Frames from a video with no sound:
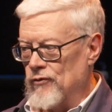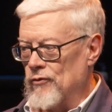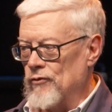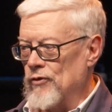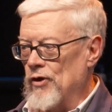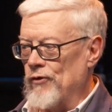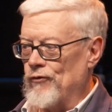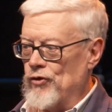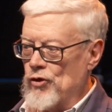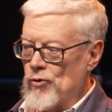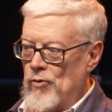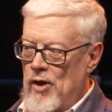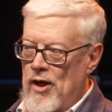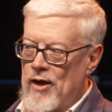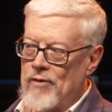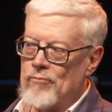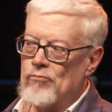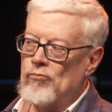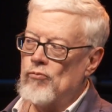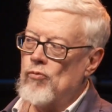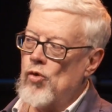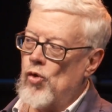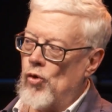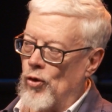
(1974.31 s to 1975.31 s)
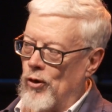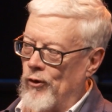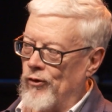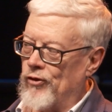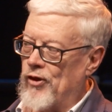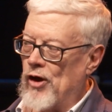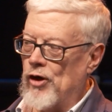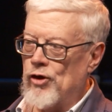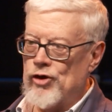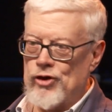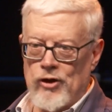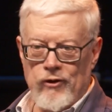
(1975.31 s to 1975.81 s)
If you want more,
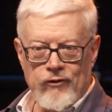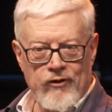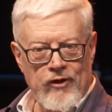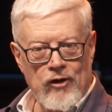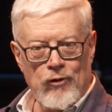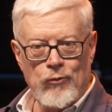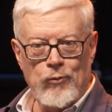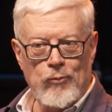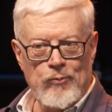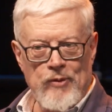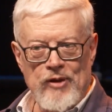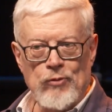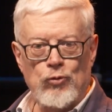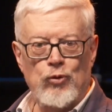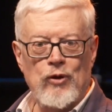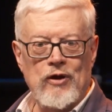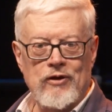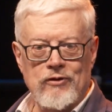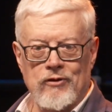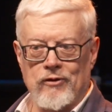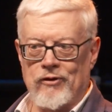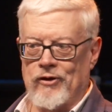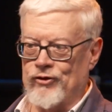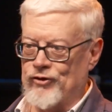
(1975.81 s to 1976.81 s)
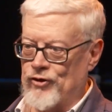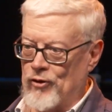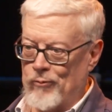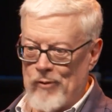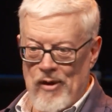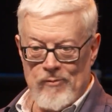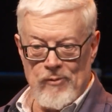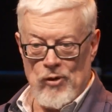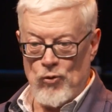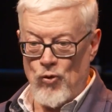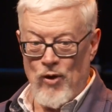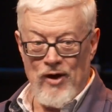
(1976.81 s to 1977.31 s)
there'll be wilderness. There
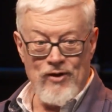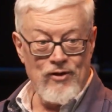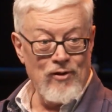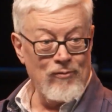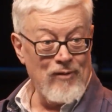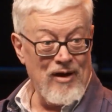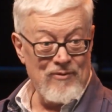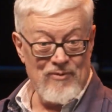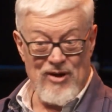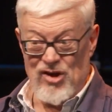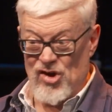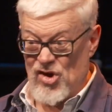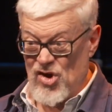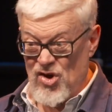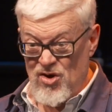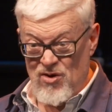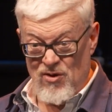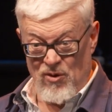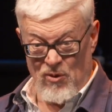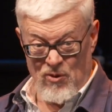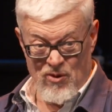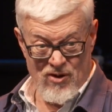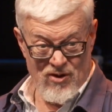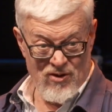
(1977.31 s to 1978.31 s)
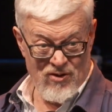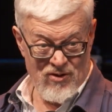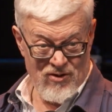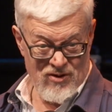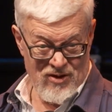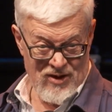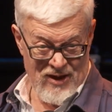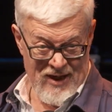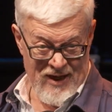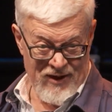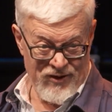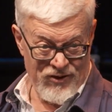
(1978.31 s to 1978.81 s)
might be one, there might be two
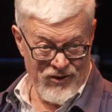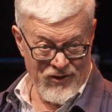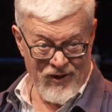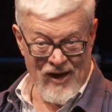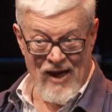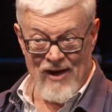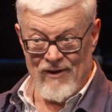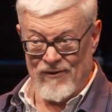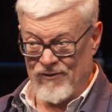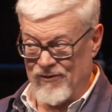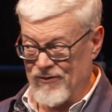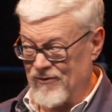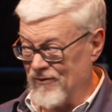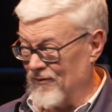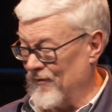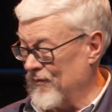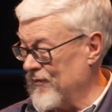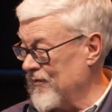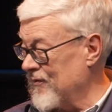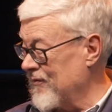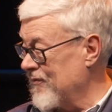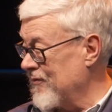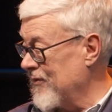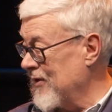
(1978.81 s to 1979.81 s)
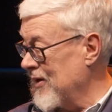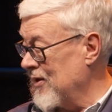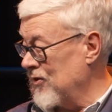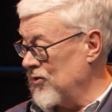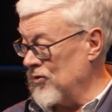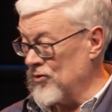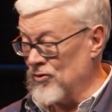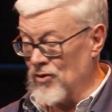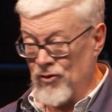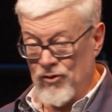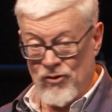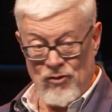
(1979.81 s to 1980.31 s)
in your life. You'll
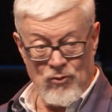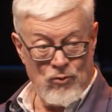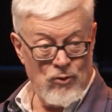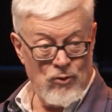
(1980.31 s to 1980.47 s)
go through